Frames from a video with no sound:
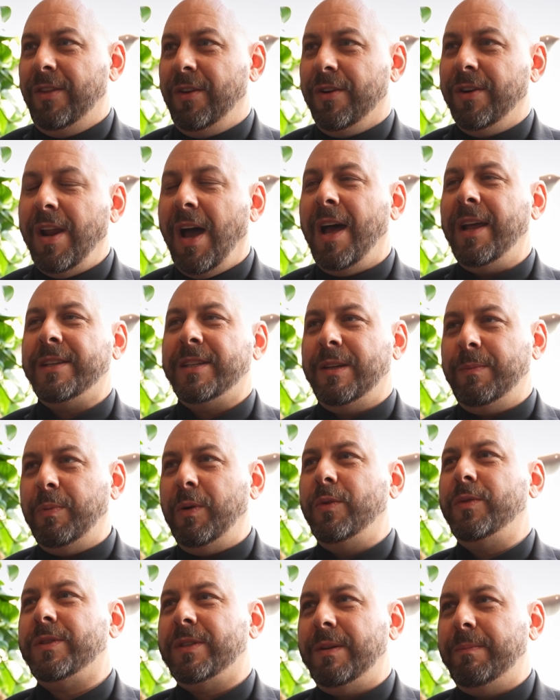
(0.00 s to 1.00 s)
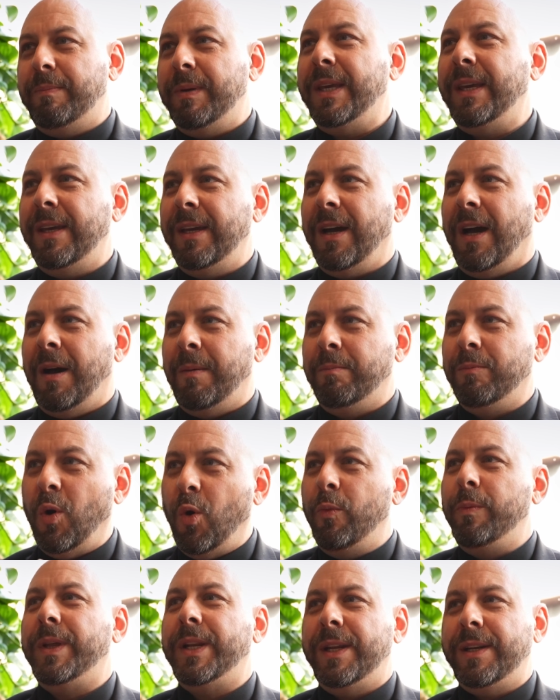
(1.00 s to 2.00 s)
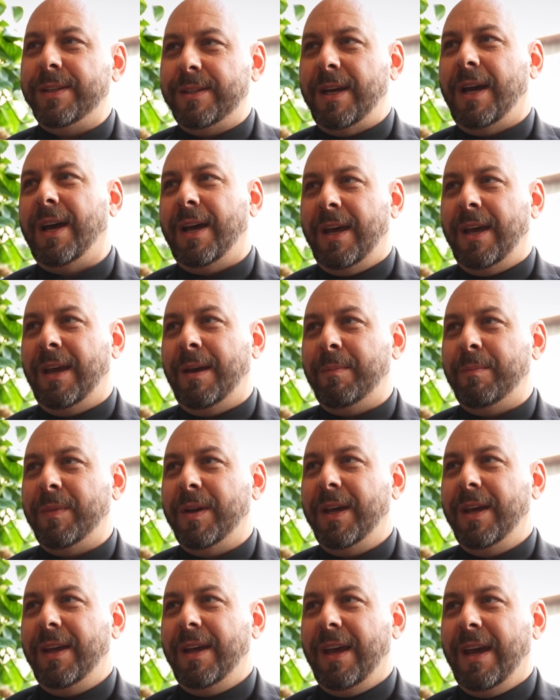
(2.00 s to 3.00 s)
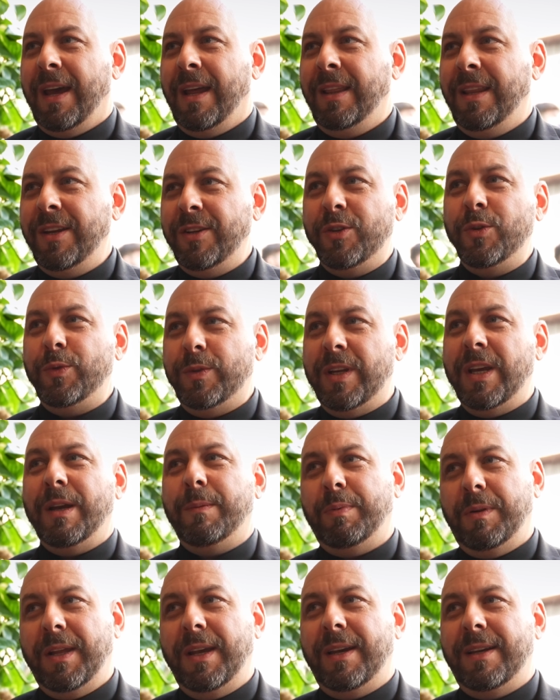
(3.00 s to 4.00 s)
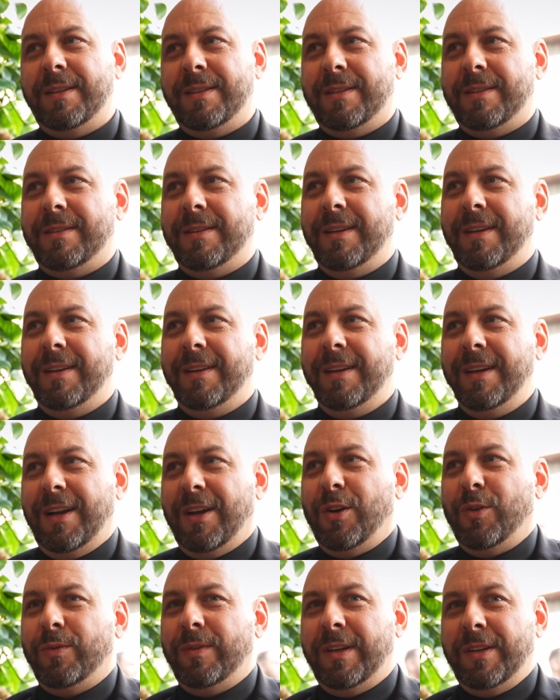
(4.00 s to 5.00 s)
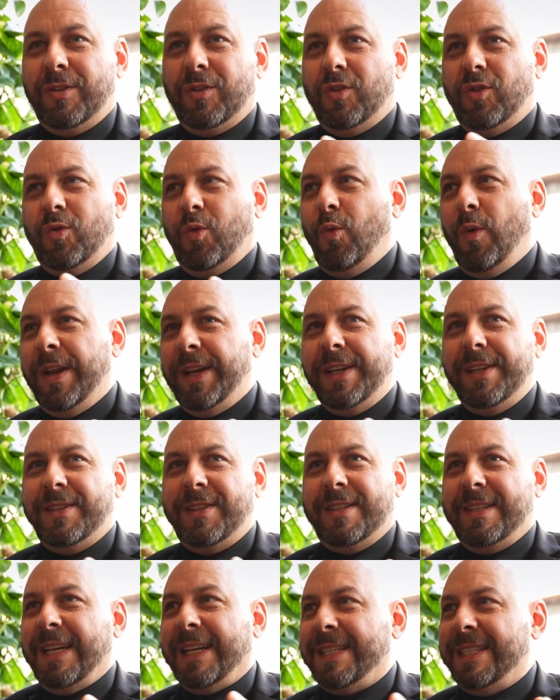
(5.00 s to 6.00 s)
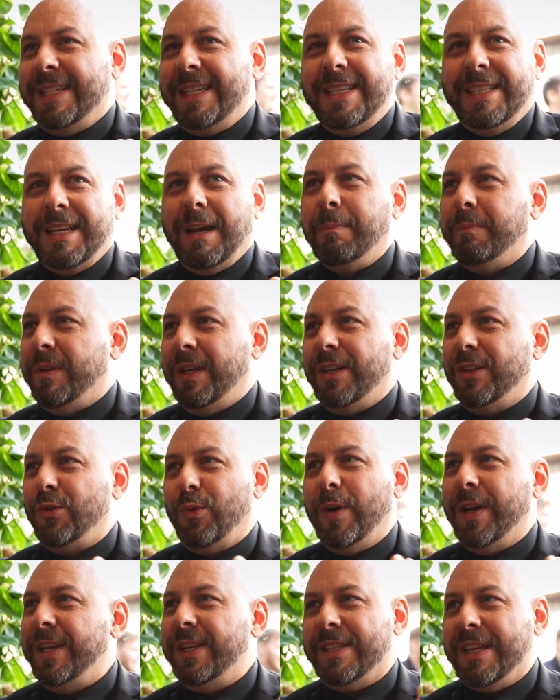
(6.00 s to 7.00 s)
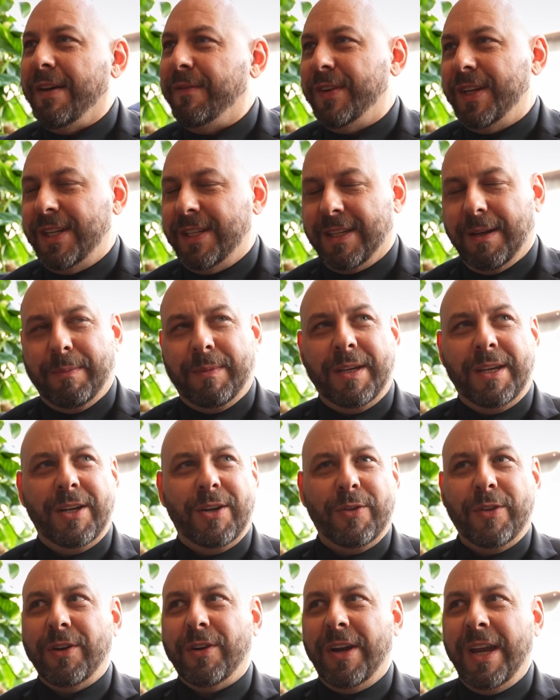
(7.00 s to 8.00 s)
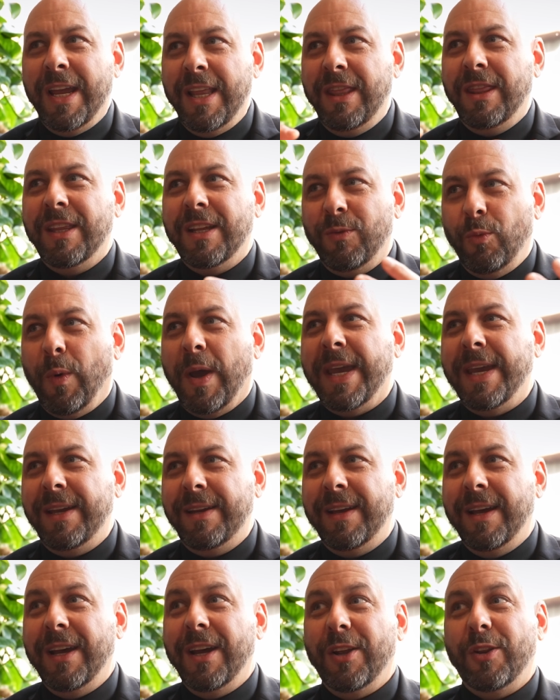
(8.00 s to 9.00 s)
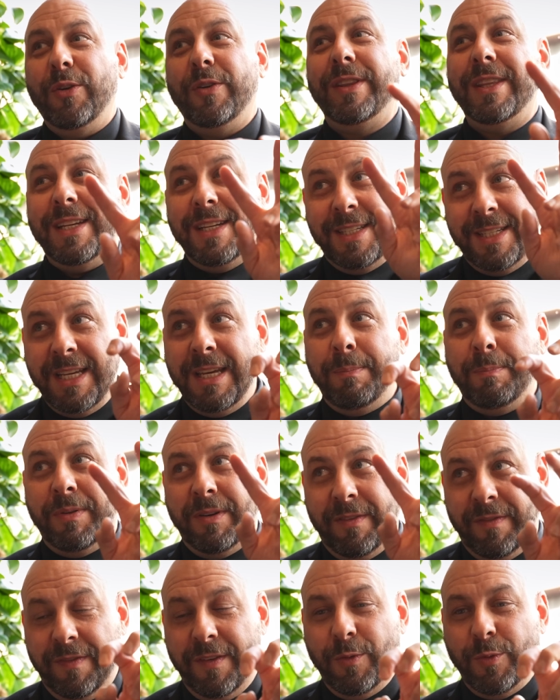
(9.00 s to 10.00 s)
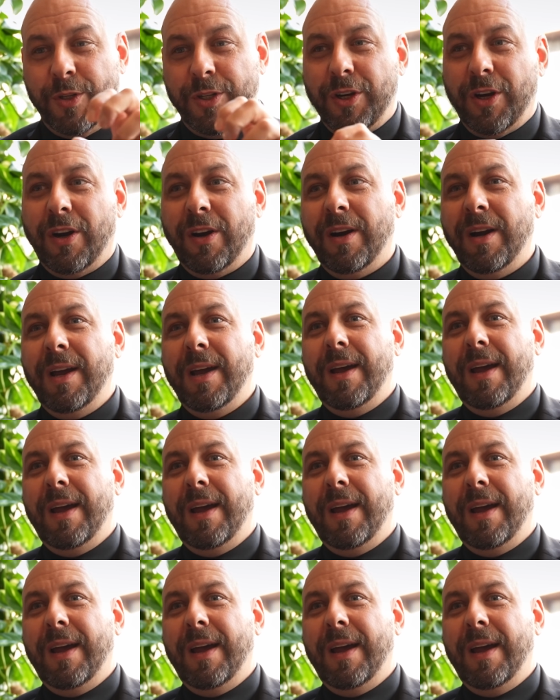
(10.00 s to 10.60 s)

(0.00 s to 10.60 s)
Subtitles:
They're not supposed to be a moment in time. And they do take place, in 2060 something, 2070 something. They're in the deep future.